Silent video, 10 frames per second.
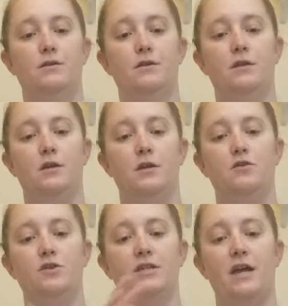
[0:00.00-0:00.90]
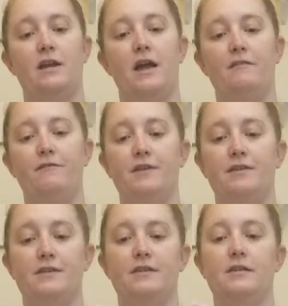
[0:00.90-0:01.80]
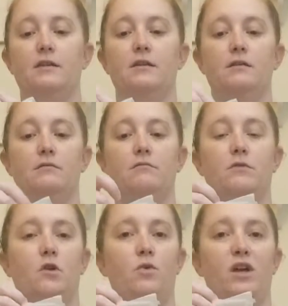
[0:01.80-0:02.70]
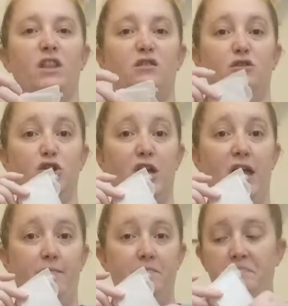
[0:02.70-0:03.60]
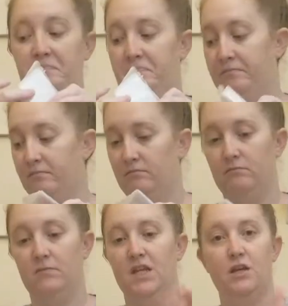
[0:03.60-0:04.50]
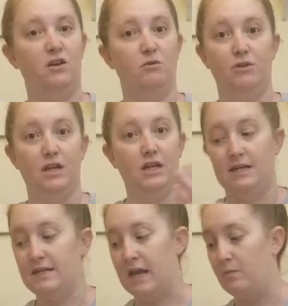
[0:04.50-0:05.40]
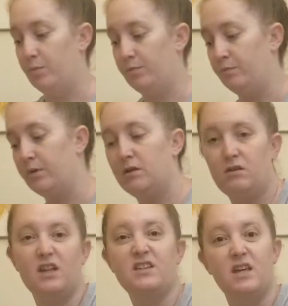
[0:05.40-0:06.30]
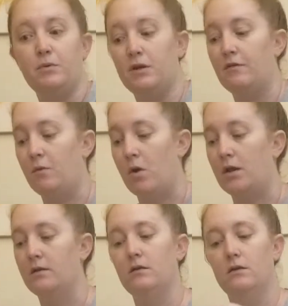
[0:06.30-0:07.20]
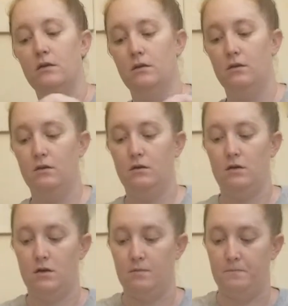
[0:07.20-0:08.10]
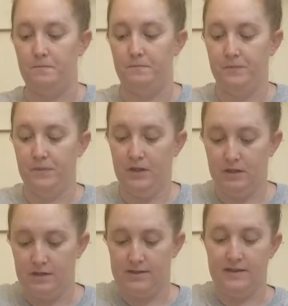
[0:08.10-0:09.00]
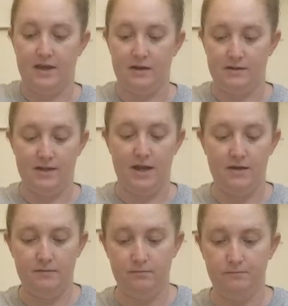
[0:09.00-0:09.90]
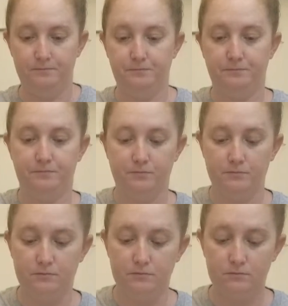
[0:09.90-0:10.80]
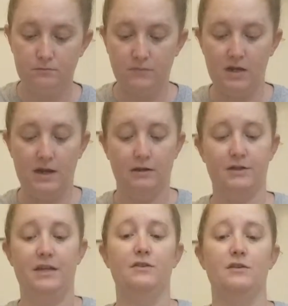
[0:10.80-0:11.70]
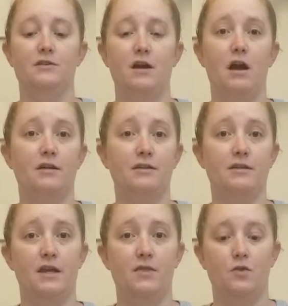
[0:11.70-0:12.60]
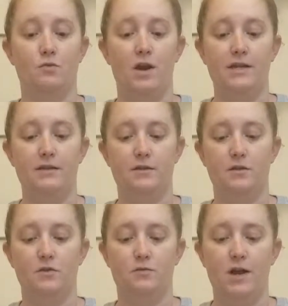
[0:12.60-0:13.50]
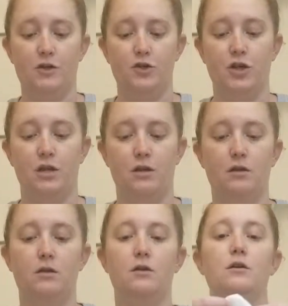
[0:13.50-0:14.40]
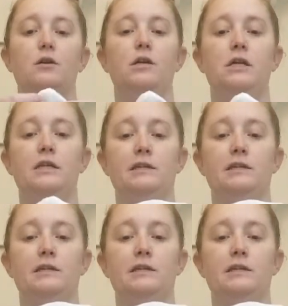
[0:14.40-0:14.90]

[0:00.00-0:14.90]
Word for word: so that you just kind of have this little shape. You don't need any tape, but you can tape it if you want. Um, set that aside. Now to get the socks in the right direction, you